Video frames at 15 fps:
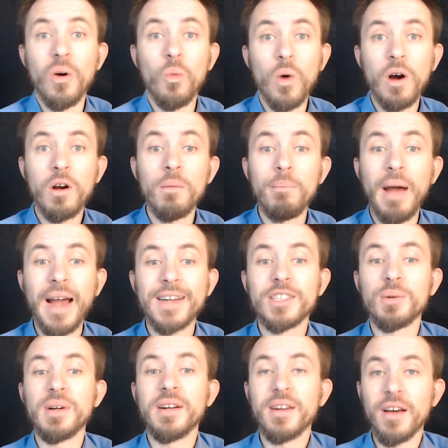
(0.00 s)
Welcome back to
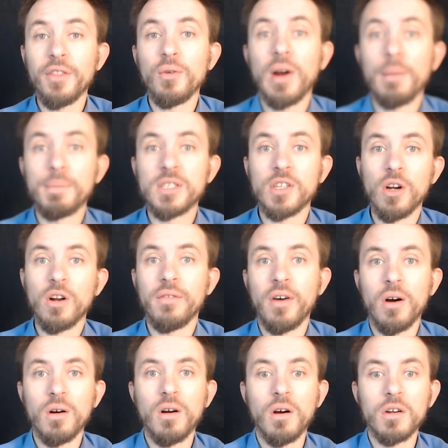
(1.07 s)
another episode of
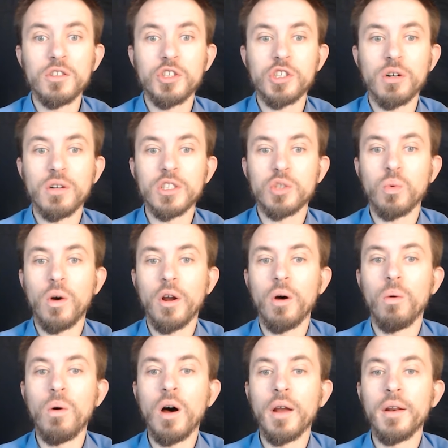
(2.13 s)
Hong Kong Insurance
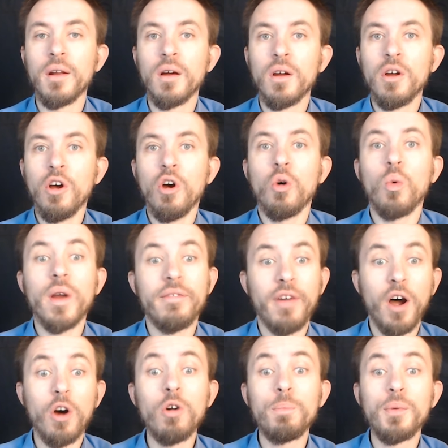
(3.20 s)
101. We
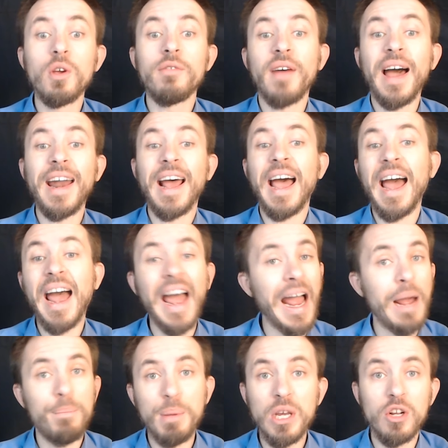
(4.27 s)
hope you've had a
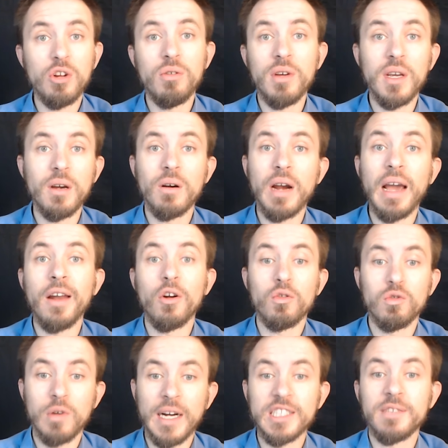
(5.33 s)
happy new year and a
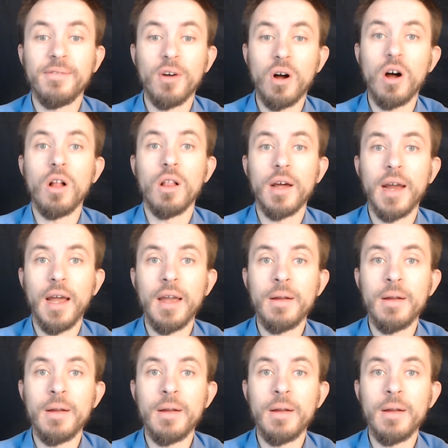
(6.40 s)
restful holiday.